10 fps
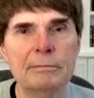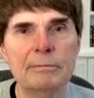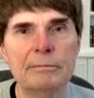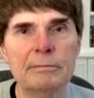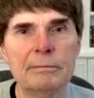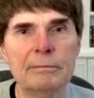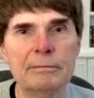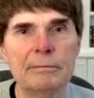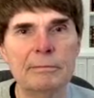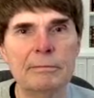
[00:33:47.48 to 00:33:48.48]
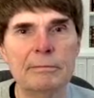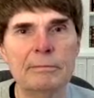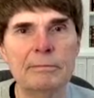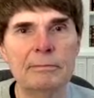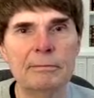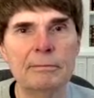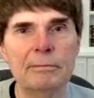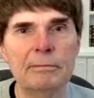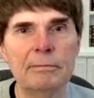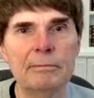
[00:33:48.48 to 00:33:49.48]

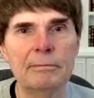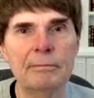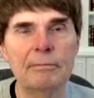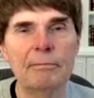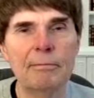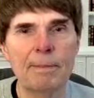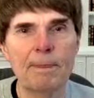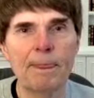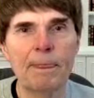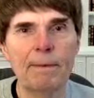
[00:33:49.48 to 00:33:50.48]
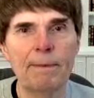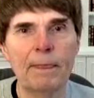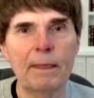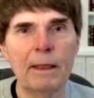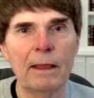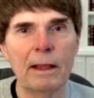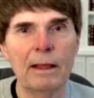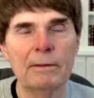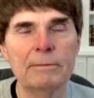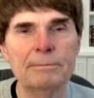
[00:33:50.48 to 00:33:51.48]

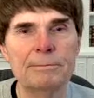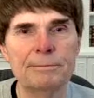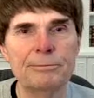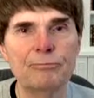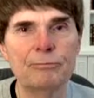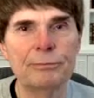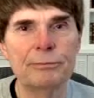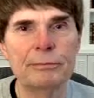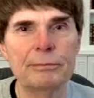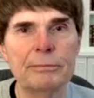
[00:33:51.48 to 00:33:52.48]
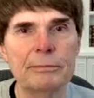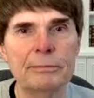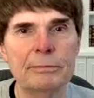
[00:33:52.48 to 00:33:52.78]
(not speaking)